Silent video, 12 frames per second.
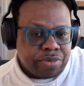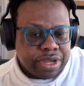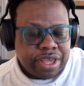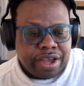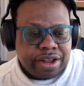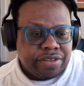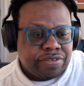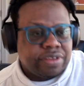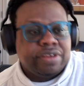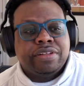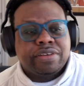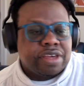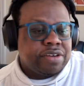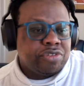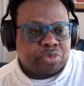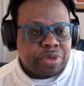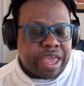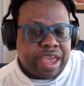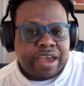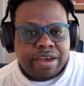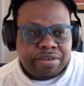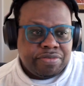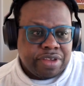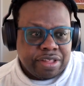what kind of cellular coverage we
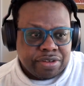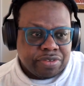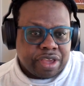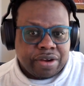have in those